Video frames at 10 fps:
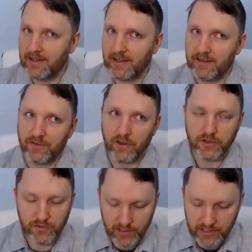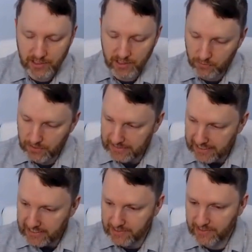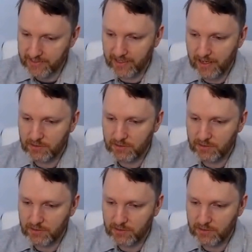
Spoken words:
And for those of you listening who are leaders,